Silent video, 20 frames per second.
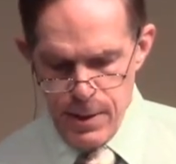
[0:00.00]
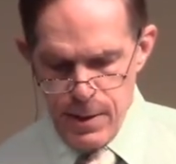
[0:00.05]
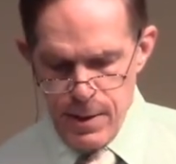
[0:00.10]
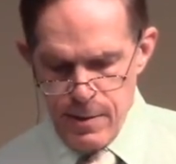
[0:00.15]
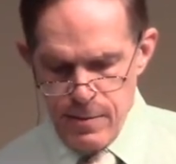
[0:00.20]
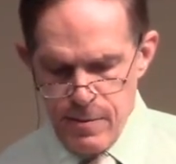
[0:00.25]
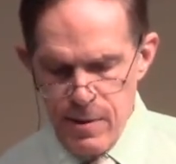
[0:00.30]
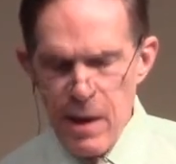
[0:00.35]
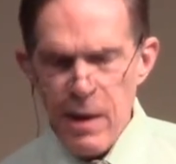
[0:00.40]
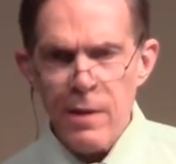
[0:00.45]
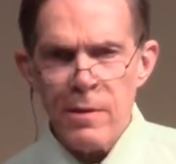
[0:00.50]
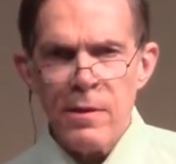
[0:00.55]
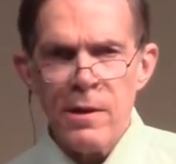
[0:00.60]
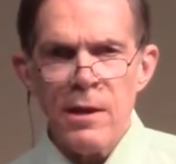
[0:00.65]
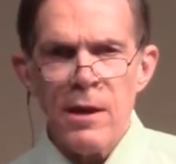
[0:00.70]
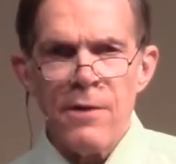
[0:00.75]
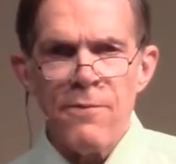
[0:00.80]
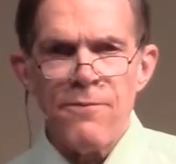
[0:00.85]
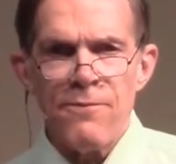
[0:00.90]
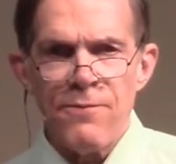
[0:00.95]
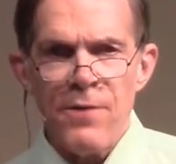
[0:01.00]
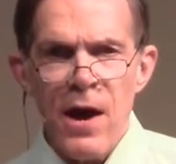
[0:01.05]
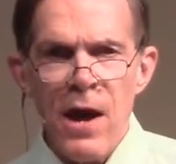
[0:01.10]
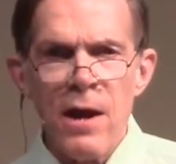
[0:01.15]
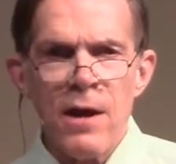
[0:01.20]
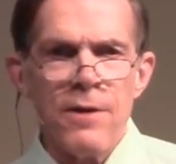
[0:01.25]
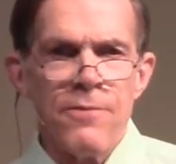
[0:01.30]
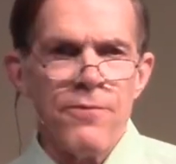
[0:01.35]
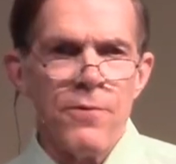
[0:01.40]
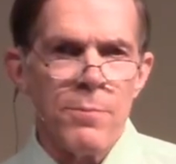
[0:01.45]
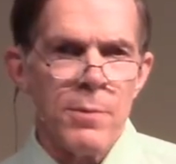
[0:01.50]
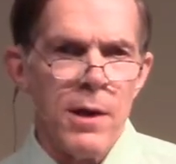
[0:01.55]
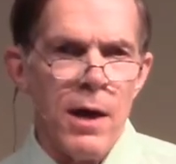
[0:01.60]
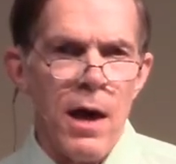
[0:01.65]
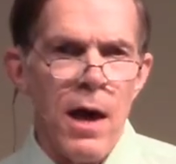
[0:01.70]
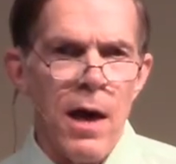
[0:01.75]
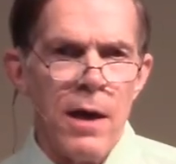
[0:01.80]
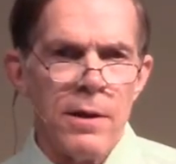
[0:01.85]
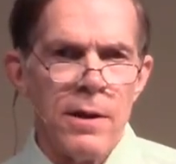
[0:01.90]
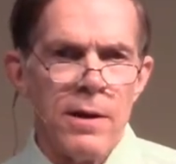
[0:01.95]
Secondly, a fire from
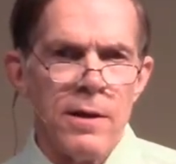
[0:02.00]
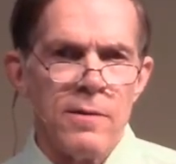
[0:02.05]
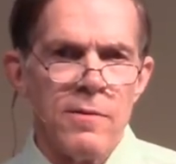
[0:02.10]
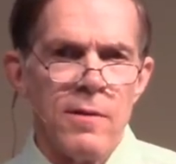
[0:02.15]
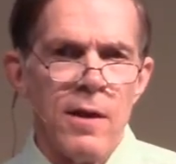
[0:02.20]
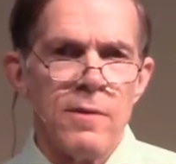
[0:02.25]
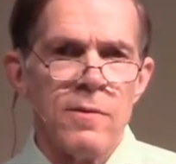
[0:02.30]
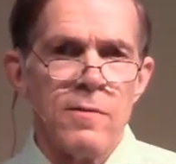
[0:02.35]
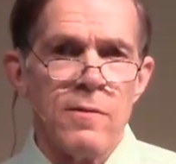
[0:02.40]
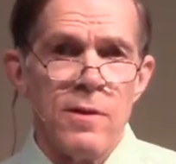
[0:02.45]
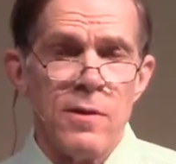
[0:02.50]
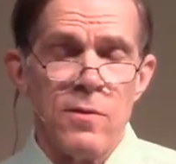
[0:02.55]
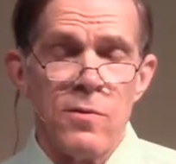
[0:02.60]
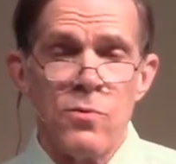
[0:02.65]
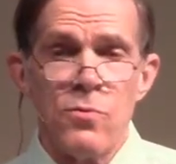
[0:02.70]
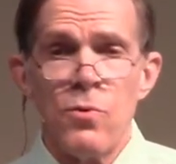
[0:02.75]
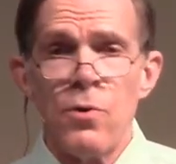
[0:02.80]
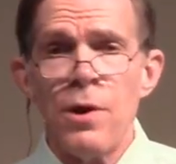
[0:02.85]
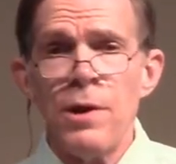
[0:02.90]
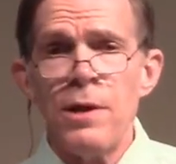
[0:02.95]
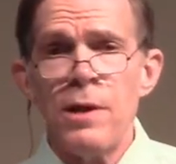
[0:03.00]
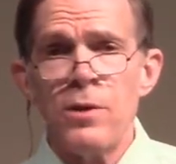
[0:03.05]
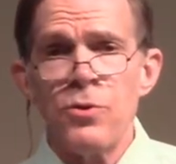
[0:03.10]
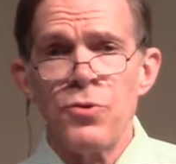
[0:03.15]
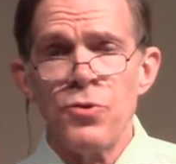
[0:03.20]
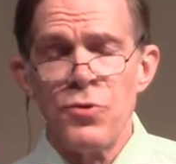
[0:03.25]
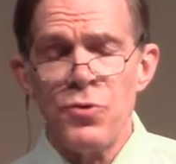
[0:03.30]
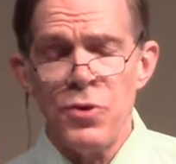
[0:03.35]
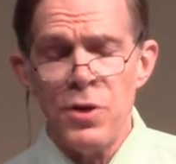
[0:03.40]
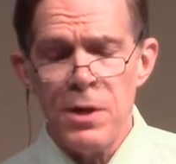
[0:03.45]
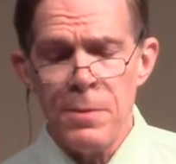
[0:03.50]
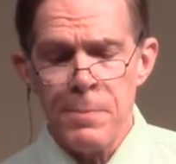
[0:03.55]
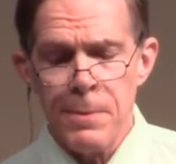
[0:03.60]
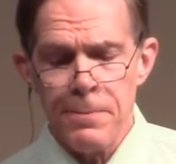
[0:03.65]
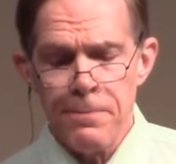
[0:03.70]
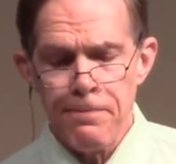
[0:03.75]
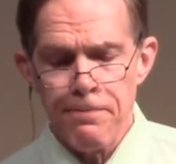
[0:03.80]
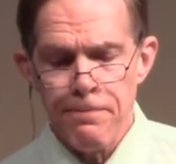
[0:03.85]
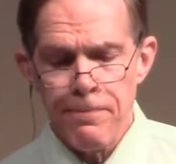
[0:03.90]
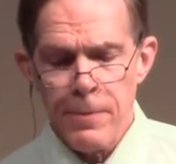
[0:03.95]
God, in a sense, destroyed his sheep.
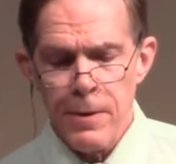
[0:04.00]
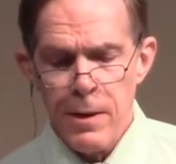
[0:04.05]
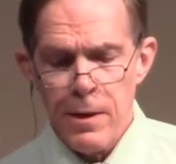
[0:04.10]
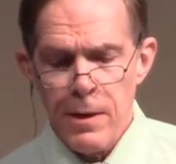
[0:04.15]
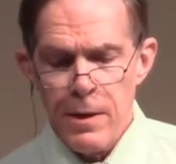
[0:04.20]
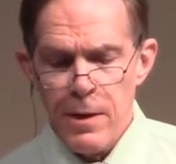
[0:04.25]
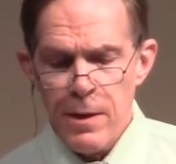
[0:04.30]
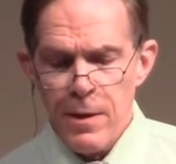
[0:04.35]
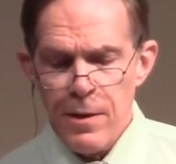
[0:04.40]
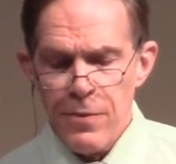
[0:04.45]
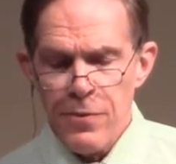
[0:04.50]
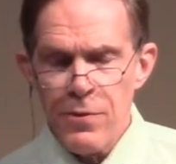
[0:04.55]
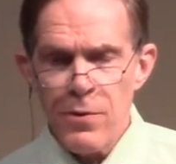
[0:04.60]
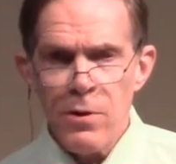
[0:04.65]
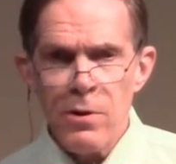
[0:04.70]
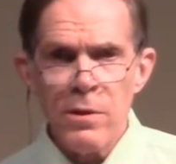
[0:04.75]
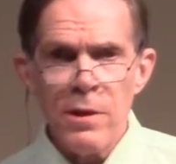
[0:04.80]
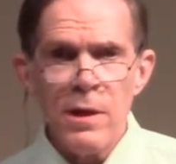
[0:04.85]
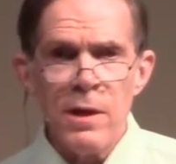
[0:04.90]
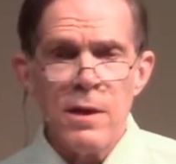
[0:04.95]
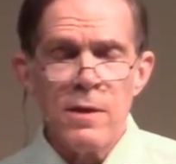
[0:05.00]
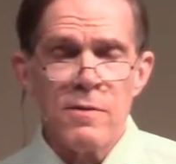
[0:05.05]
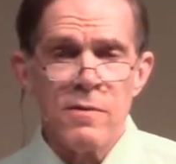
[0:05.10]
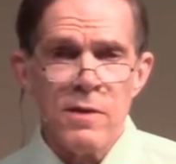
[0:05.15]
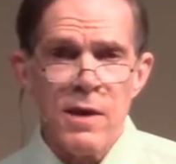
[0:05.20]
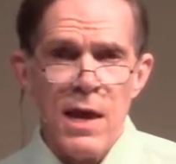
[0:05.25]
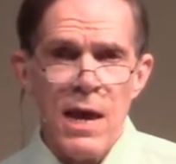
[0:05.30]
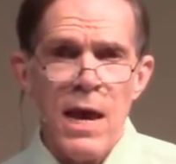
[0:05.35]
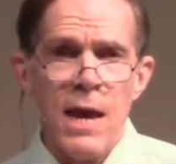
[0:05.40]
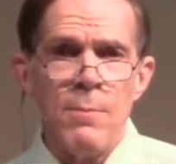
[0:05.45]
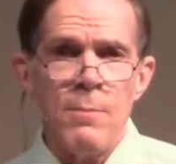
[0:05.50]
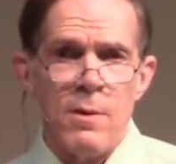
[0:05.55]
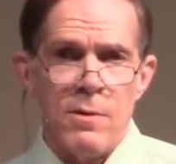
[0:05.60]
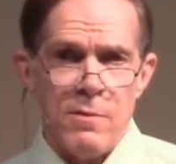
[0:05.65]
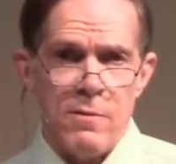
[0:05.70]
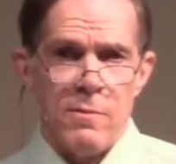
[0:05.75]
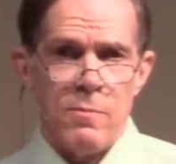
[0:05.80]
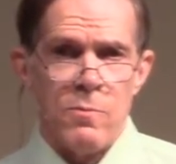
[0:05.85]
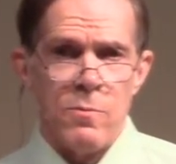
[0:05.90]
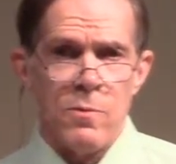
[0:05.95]
Thirdly, his
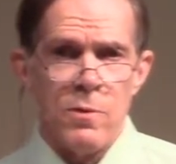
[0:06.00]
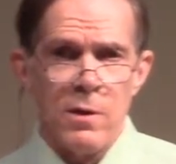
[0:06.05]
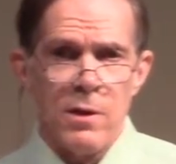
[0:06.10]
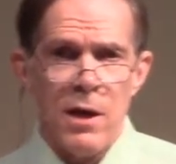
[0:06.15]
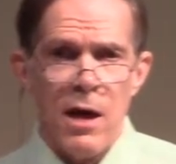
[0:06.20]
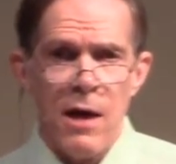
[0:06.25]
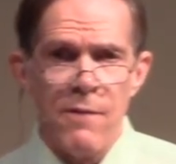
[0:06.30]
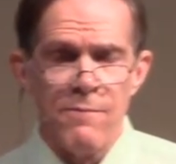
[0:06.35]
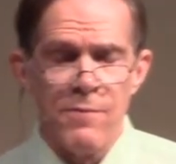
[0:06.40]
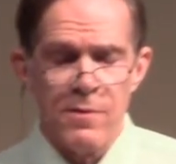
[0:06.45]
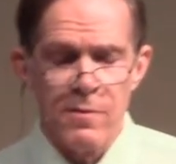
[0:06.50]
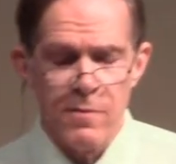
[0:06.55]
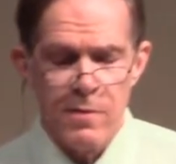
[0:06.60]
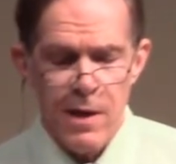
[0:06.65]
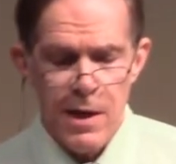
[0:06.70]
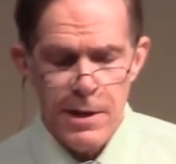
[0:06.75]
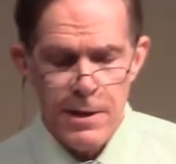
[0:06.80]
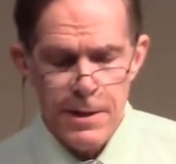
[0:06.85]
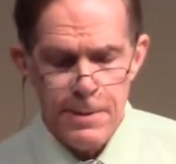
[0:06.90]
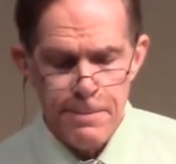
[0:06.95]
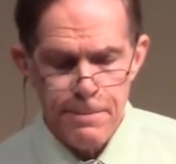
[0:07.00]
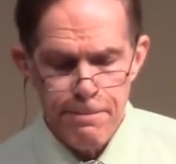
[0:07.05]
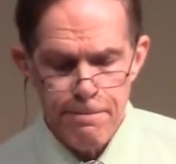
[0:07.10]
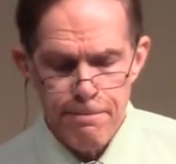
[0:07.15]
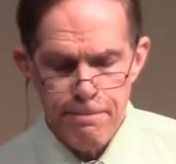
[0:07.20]
camels were confiscated.